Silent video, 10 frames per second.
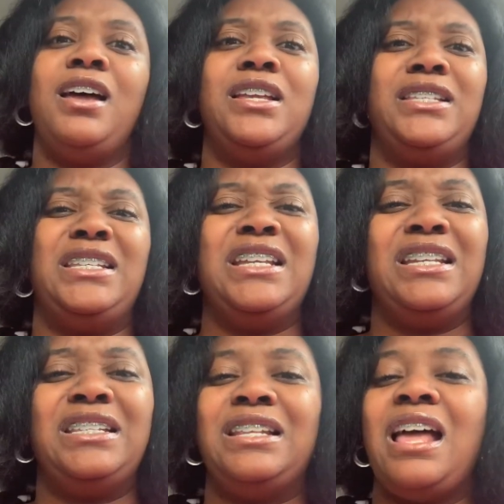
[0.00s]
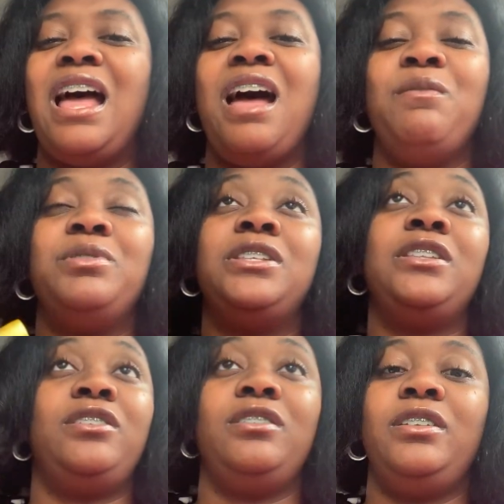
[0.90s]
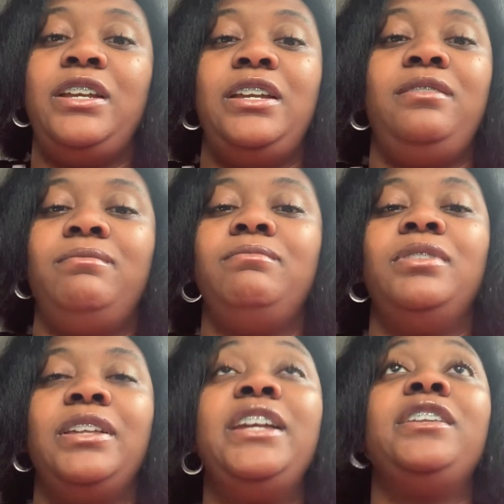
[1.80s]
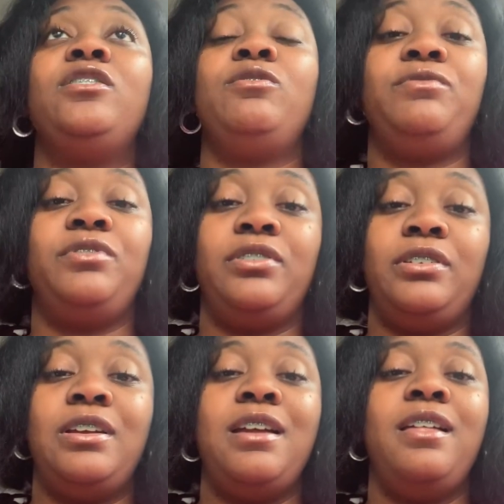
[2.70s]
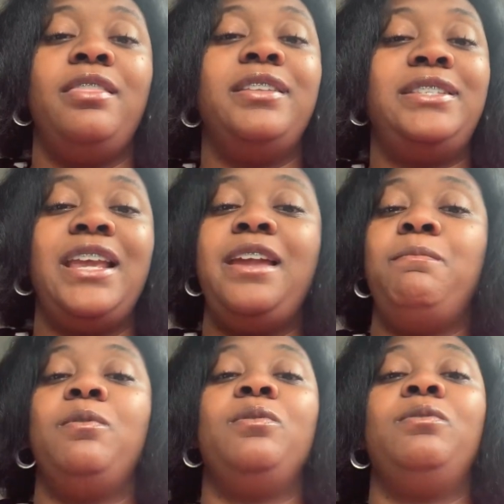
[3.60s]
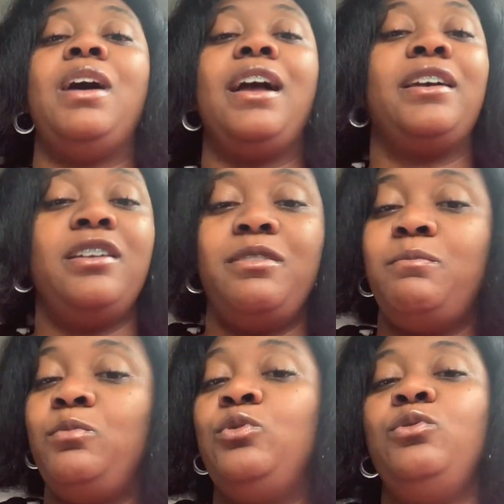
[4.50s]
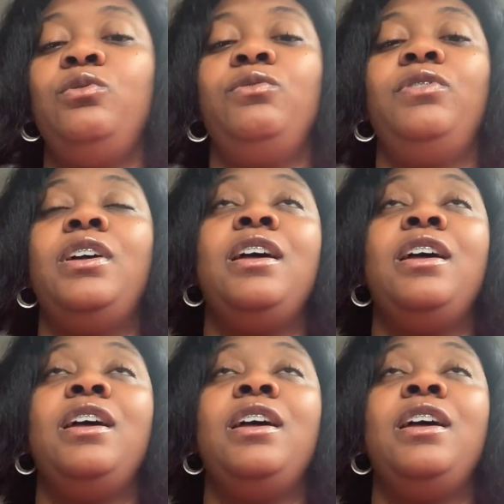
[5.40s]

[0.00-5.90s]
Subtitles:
A cyst. I was literally linked over the table. I couldn't move,